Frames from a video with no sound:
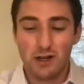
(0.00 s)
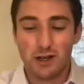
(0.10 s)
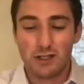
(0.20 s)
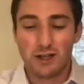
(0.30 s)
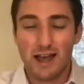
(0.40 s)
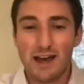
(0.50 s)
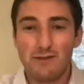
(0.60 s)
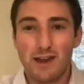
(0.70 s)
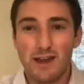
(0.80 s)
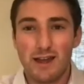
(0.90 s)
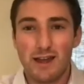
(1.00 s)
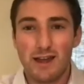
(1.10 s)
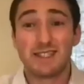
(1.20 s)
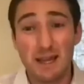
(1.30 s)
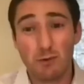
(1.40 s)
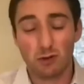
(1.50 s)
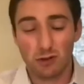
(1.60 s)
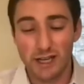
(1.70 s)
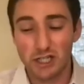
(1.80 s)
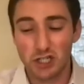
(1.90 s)
uh, to have a, a stable
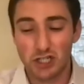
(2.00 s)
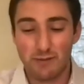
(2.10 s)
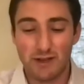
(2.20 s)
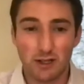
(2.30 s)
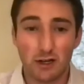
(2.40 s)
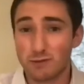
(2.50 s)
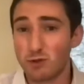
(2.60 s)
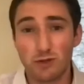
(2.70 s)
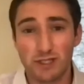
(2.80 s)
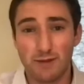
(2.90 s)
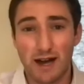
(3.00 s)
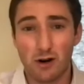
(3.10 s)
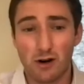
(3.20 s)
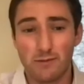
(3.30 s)
relationship as long as Putin's in power?